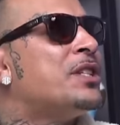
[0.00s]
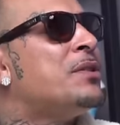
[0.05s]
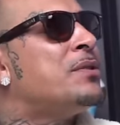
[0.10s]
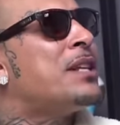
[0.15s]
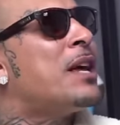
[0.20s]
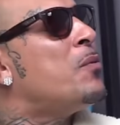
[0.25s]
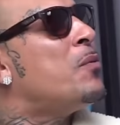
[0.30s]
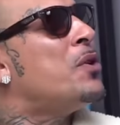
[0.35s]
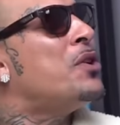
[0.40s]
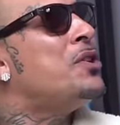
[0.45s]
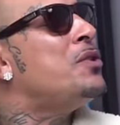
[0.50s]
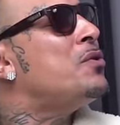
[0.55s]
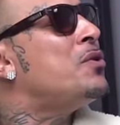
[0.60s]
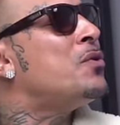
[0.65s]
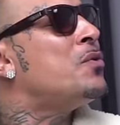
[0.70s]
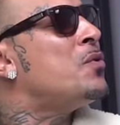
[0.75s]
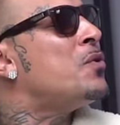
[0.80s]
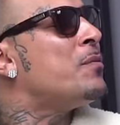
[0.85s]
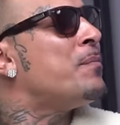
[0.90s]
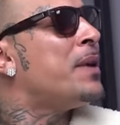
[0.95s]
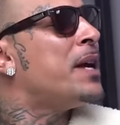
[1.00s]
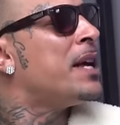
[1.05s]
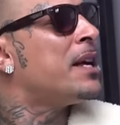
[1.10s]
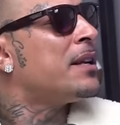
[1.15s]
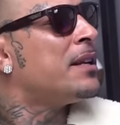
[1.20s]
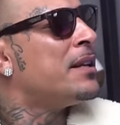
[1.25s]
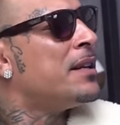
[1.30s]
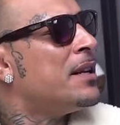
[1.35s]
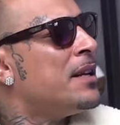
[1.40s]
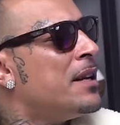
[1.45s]
He was like, "What are you doing, man?"
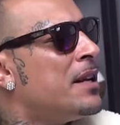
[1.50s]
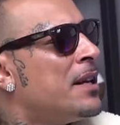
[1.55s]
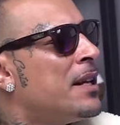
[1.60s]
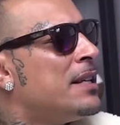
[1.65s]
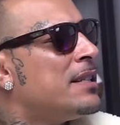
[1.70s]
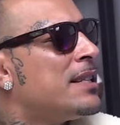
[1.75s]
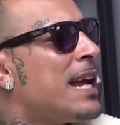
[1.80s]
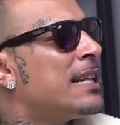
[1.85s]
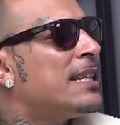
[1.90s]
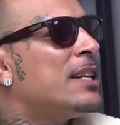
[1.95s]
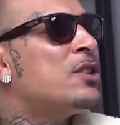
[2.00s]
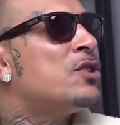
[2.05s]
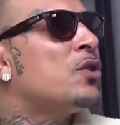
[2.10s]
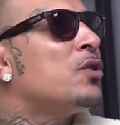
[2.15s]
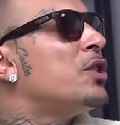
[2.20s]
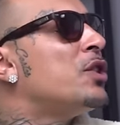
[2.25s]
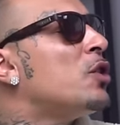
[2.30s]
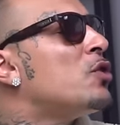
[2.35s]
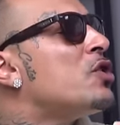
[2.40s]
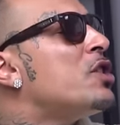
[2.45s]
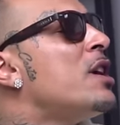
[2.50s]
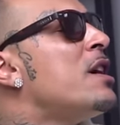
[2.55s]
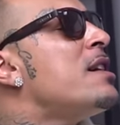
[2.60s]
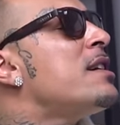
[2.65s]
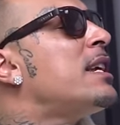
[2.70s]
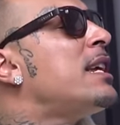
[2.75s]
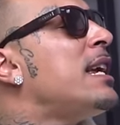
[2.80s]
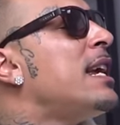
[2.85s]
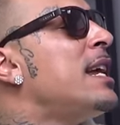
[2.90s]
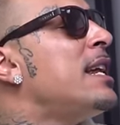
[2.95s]
Yeah. It's like these are there's
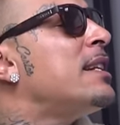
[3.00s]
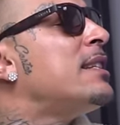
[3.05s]
young kids